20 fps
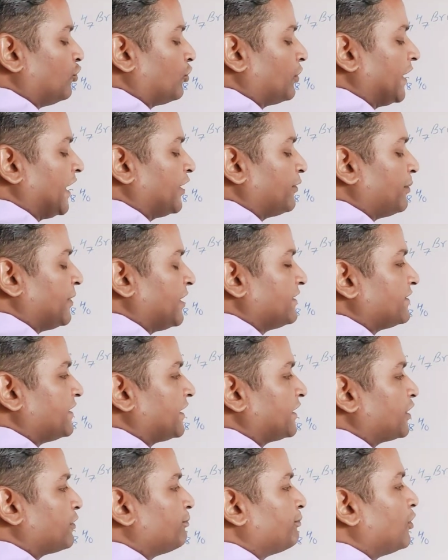it means that
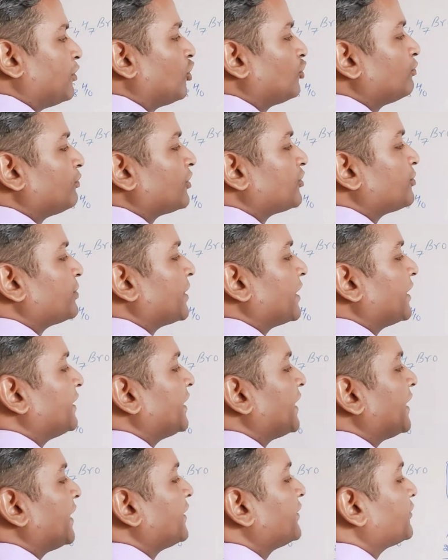compound must be
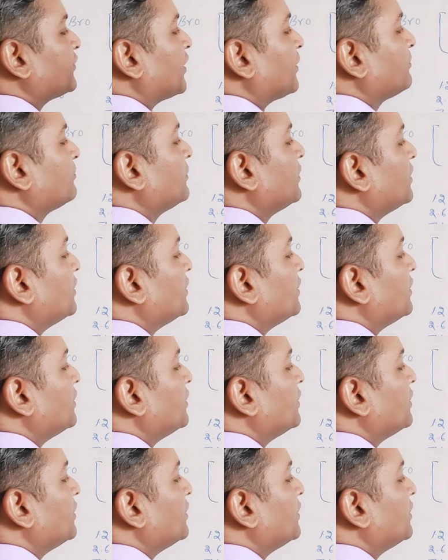containing some